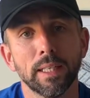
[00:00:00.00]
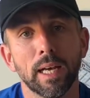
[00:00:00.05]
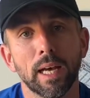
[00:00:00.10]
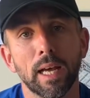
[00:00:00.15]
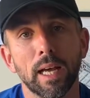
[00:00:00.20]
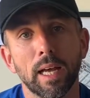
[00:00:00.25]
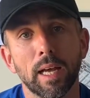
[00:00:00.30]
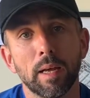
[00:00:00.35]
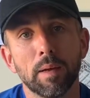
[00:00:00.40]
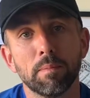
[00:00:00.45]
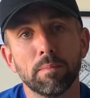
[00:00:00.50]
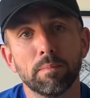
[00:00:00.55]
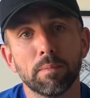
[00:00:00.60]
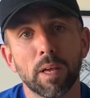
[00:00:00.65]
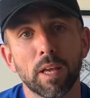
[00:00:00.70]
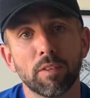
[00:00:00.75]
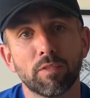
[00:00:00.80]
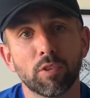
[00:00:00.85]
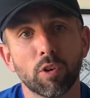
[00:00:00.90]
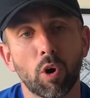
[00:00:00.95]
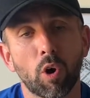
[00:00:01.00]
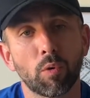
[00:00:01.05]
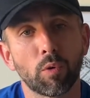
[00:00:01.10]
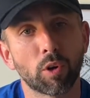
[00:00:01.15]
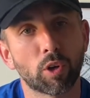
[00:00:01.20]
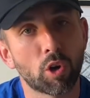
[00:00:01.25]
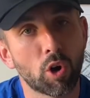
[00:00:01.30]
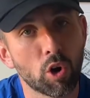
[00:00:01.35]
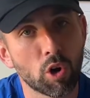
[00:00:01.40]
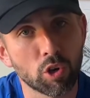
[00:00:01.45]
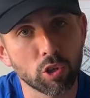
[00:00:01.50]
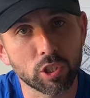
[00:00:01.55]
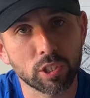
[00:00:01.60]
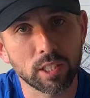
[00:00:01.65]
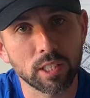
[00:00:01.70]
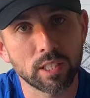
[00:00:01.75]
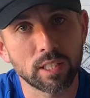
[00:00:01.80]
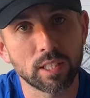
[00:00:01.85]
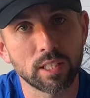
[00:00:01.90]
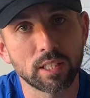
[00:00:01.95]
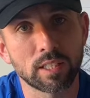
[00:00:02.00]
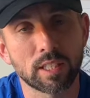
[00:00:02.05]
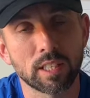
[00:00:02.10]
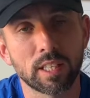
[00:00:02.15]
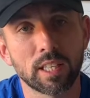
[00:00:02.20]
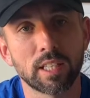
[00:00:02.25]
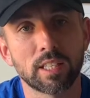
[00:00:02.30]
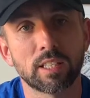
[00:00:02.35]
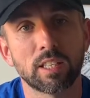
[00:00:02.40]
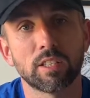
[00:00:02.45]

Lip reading: If you're a coach listening to this,